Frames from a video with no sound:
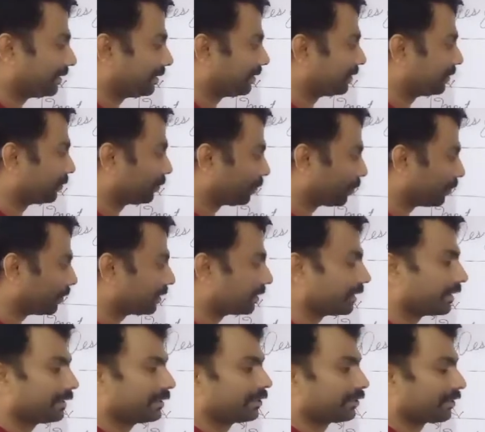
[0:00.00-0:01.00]
stores
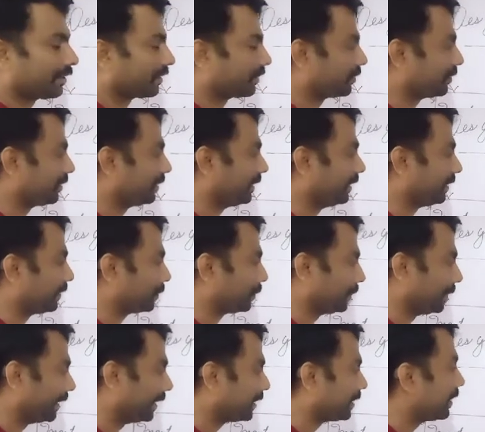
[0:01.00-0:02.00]
the instruction
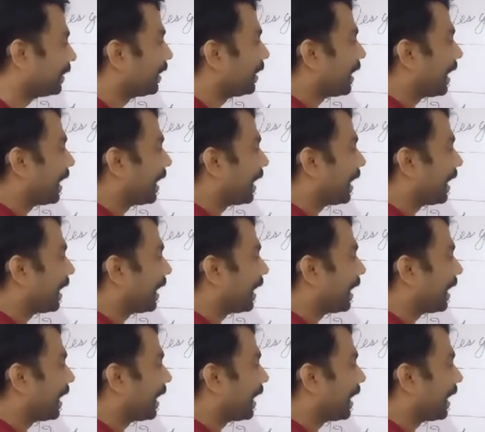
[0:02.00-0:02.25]
into it,